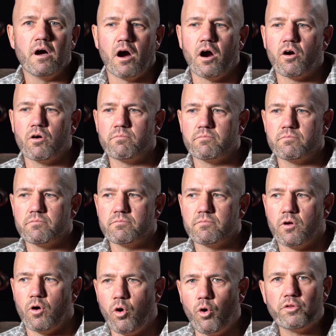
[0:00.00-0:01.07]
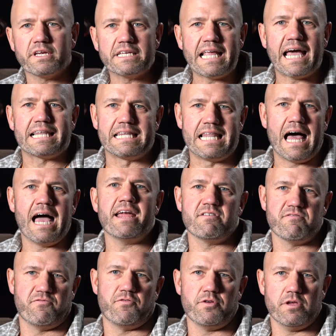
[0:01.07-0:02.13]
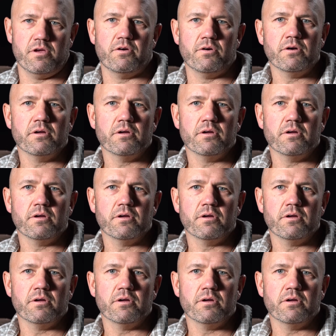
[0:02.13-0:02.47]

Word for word: are holding that line for you